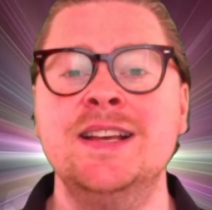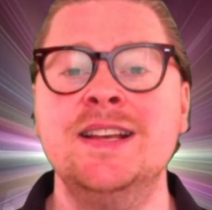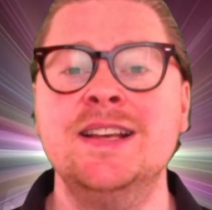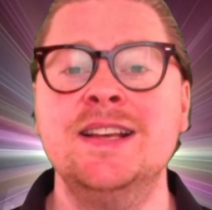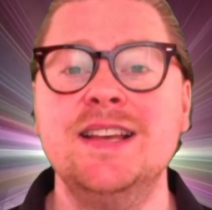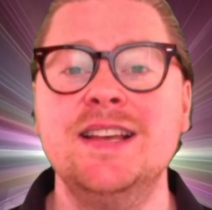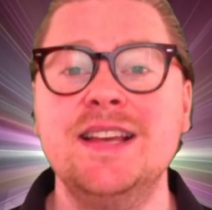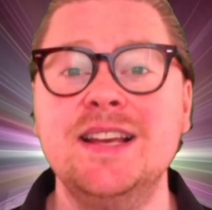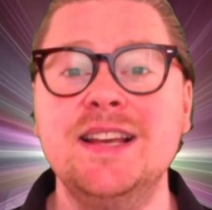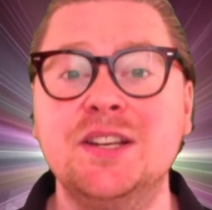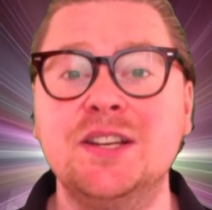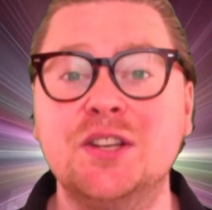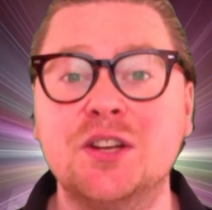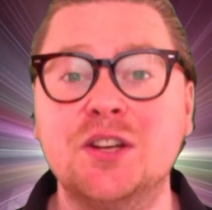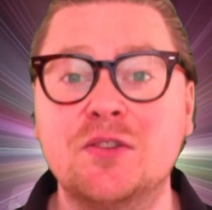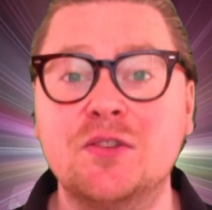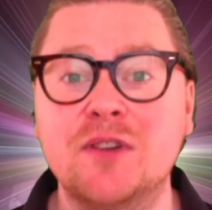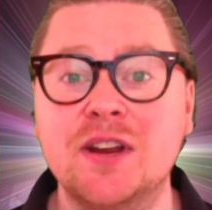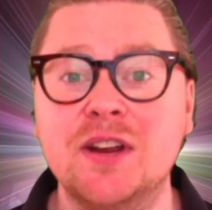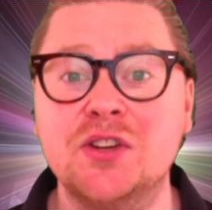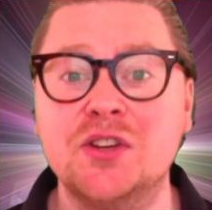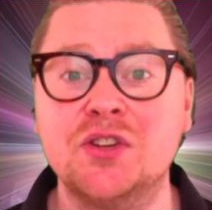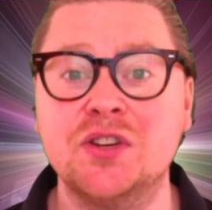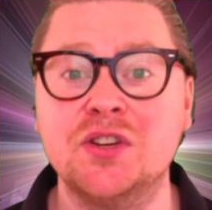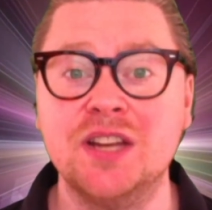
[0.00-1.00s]

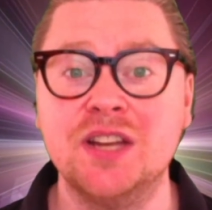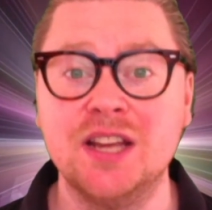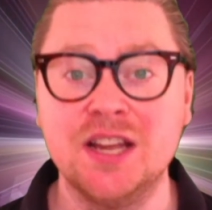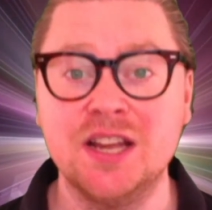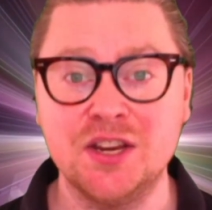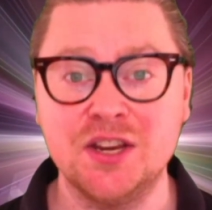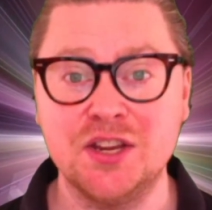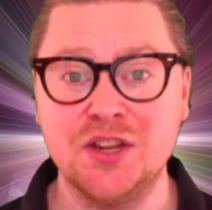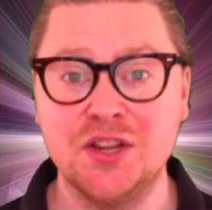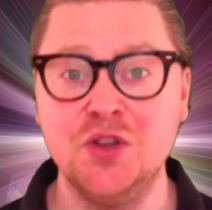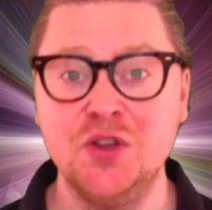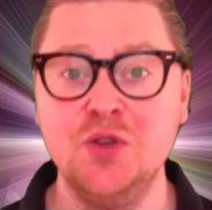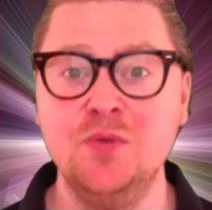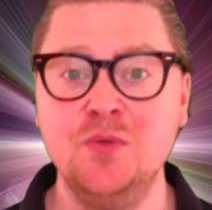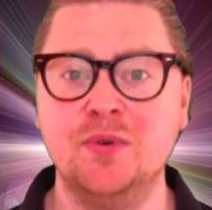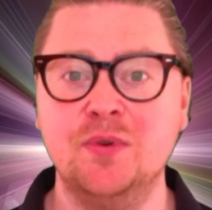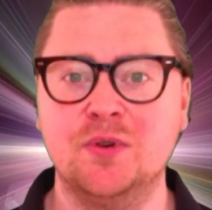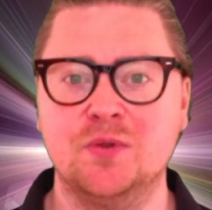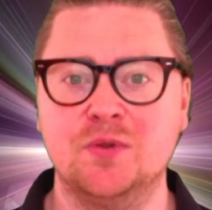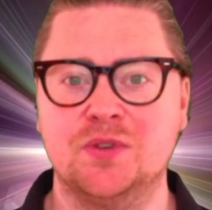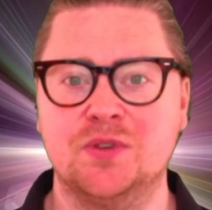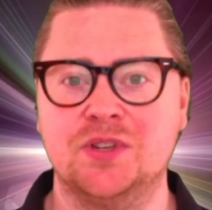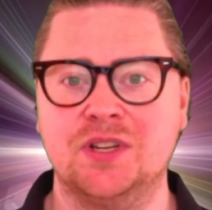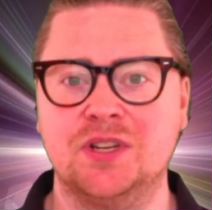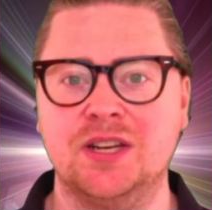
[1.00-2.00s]
integration in you, but
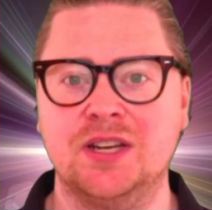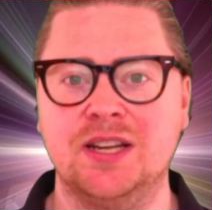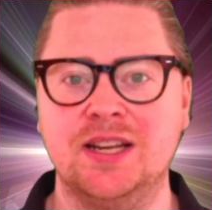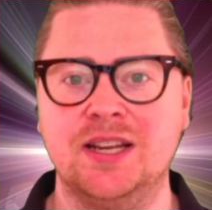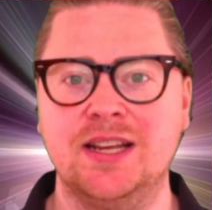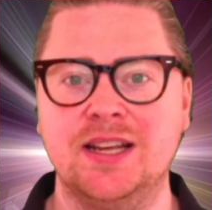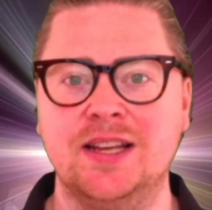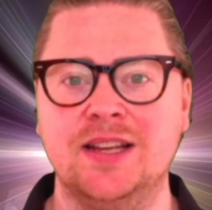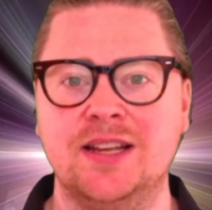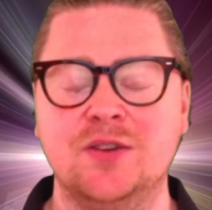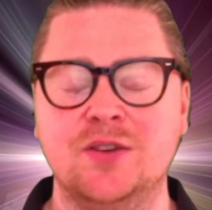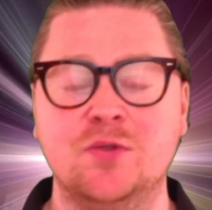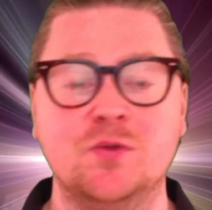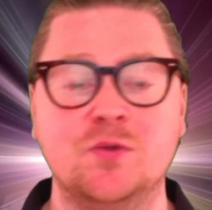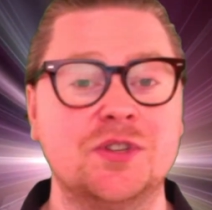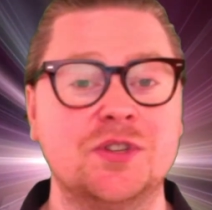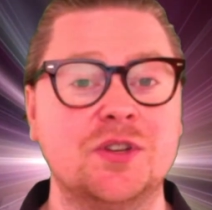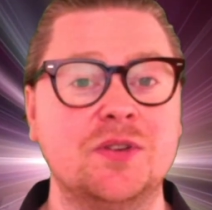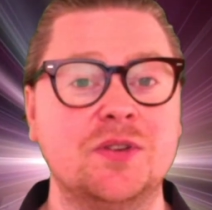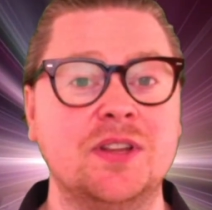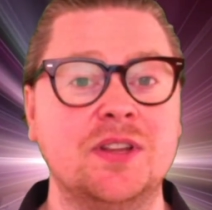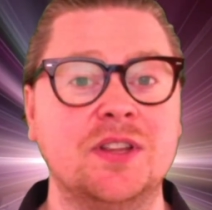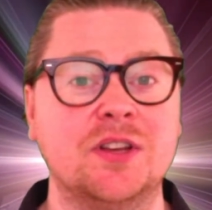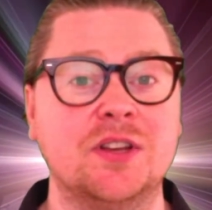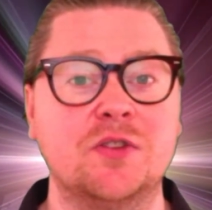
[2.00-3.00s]
also
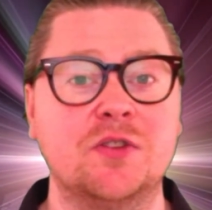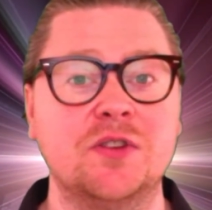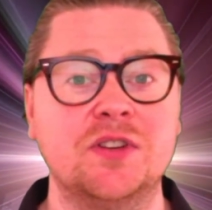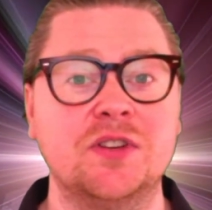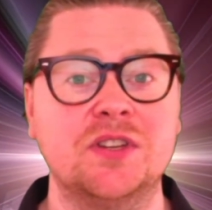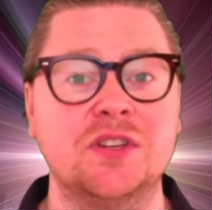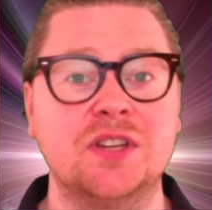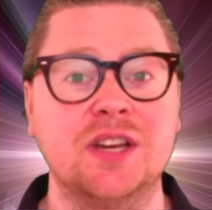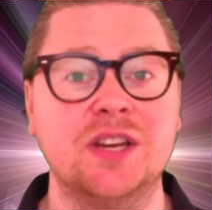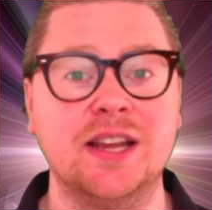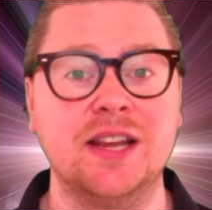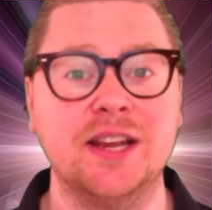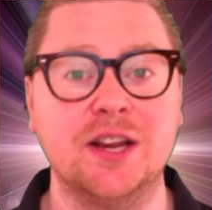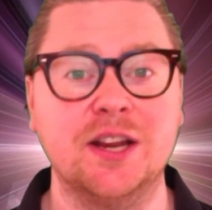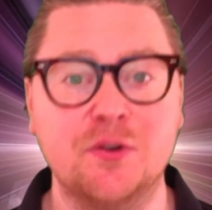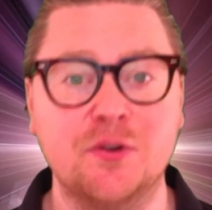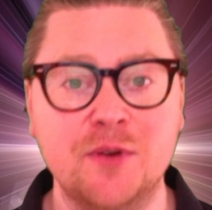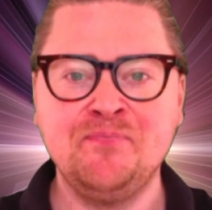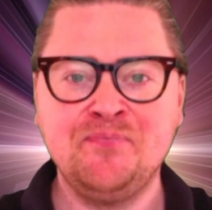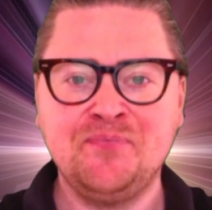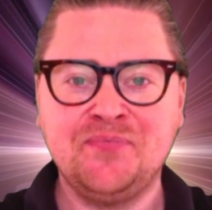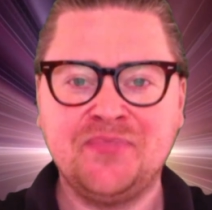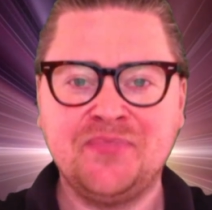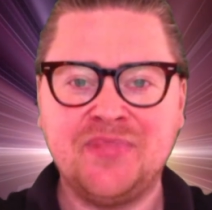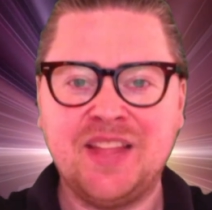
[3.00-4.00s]
in the crystalline grid.